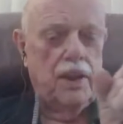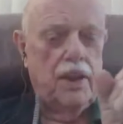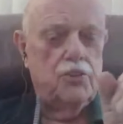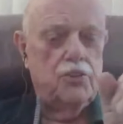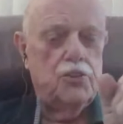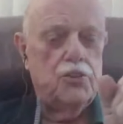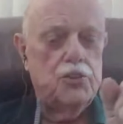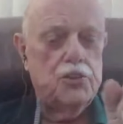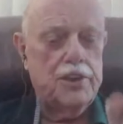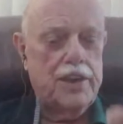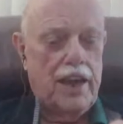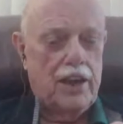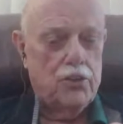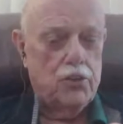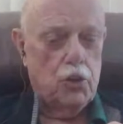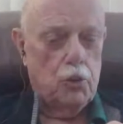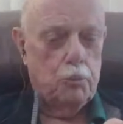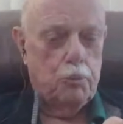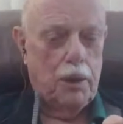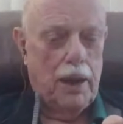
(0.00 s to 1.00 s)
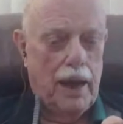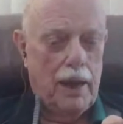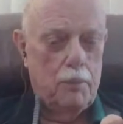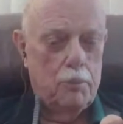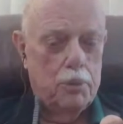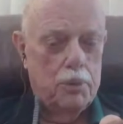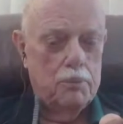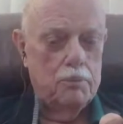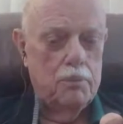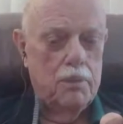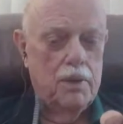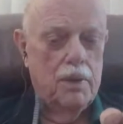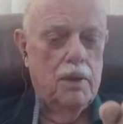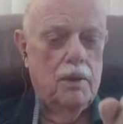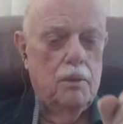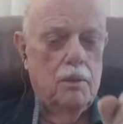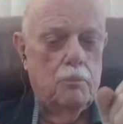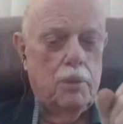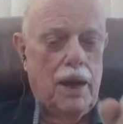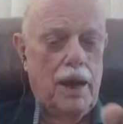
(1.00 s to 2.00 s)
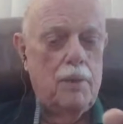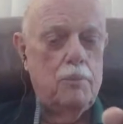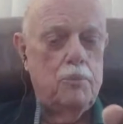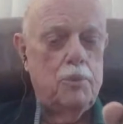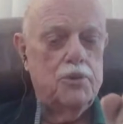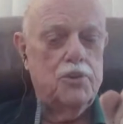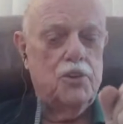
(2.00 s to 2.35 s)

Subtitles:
It's scheduled pipe. Pipe